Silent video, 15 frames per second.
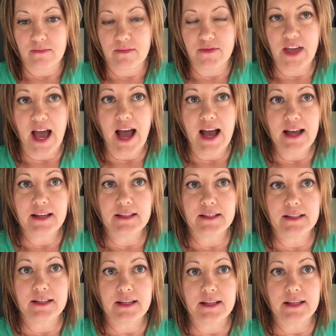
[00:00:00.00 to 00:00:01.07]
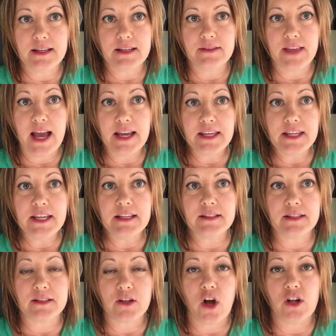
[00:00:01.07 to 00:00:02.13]
that
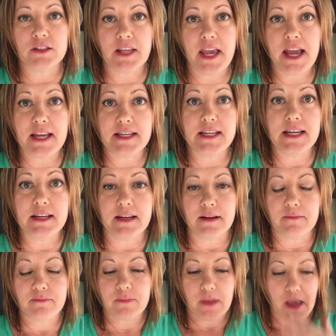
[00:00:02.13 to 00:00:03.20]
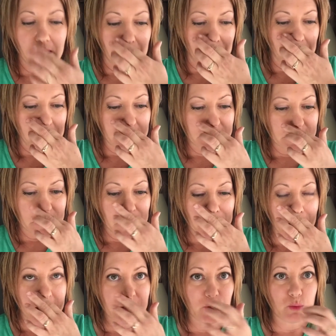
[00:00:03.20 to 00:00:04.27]
yeast is called Candida, and it
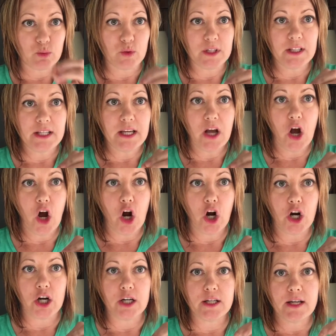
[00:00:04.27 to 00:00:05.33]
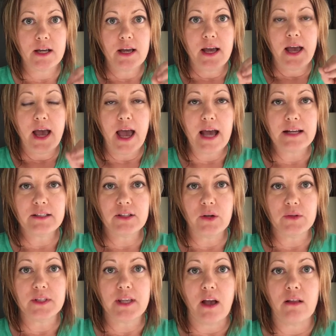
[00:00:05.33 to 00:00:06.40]
has a really hard
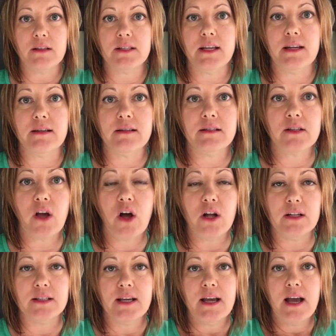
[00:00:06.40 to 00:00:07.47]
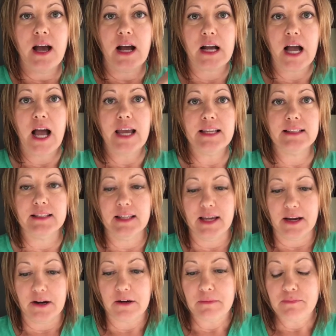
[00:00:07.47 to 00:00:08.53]
exoskeleton. It's called a chitin
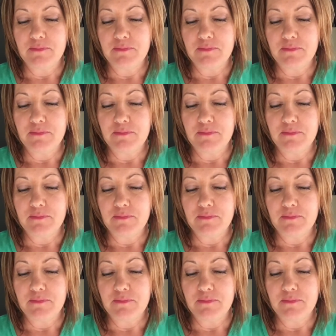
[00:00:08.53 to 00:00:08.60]
layer.